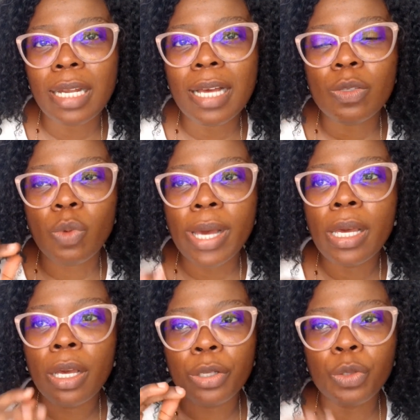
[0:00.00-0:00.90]
That's why
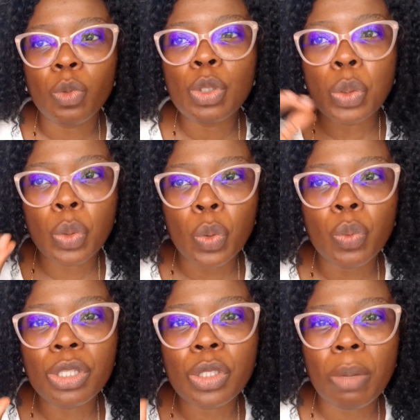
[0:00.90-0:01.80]
you want to go
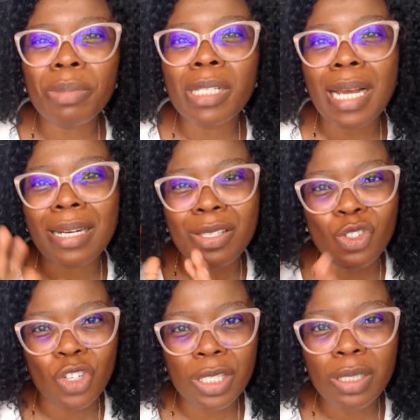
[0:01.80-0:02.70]
with something that is
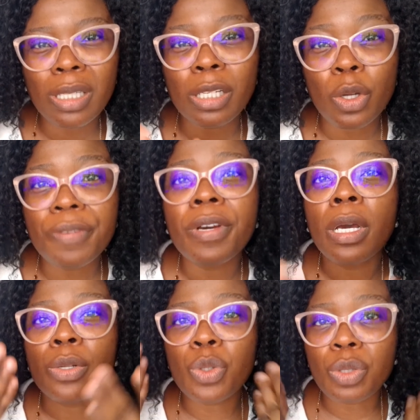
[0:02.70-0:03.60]
gentle enough
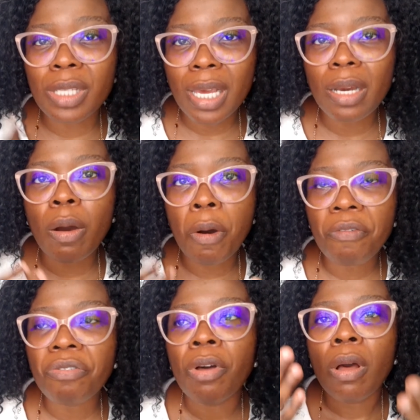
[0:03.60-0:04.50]
to take
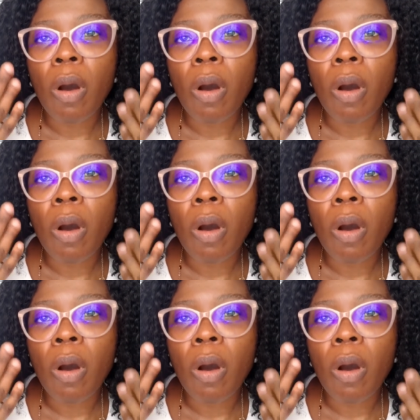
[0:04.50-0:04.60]
off